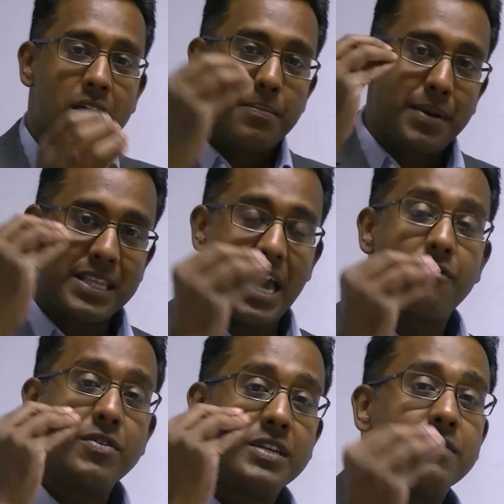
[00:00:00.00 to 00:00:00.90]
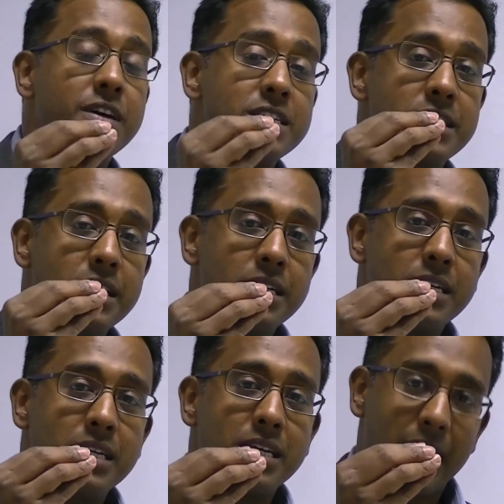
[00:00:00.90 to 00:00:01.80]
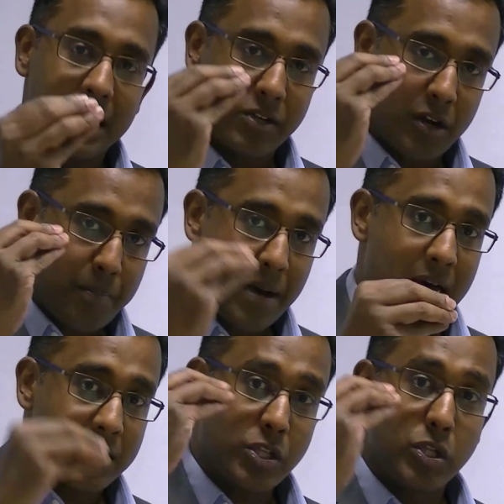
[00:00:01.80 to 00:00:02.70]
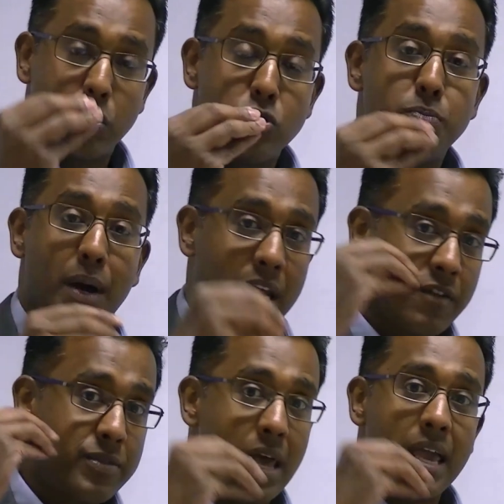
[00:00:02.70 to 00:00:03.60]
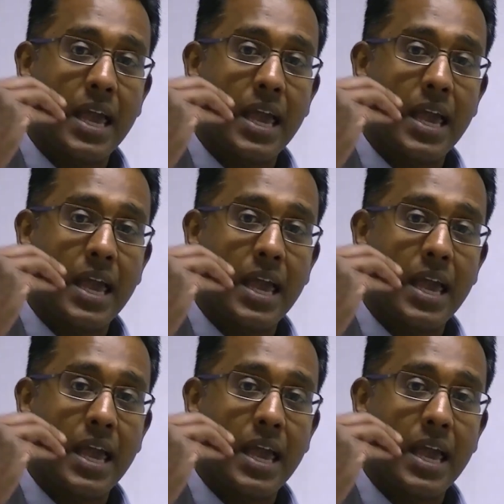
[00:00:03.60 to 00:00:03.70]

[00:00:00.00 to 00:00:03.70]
But the average investor is on a path to lose money if they